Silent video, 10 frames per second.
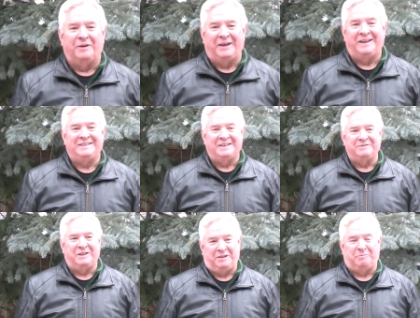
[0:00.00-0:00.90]
Oh yeah,
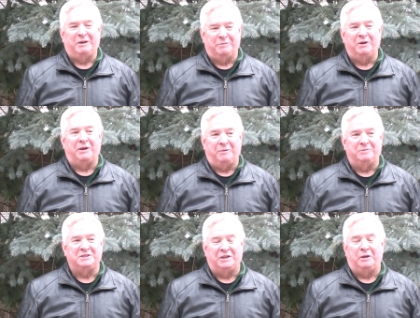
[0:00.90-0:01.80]
definitely. That monkey
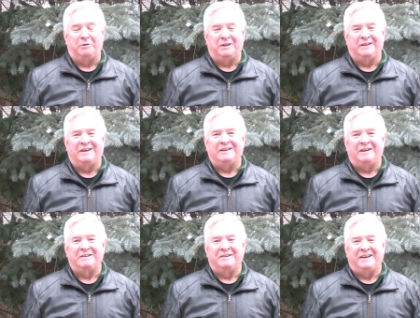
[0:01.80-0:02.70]
stayed with it a lot
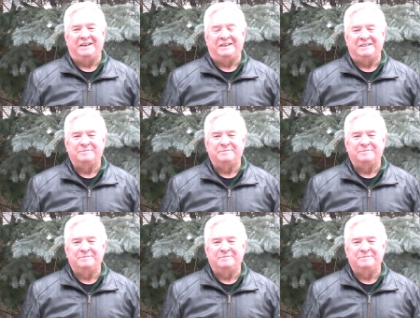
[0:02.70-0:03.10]
longer than I did.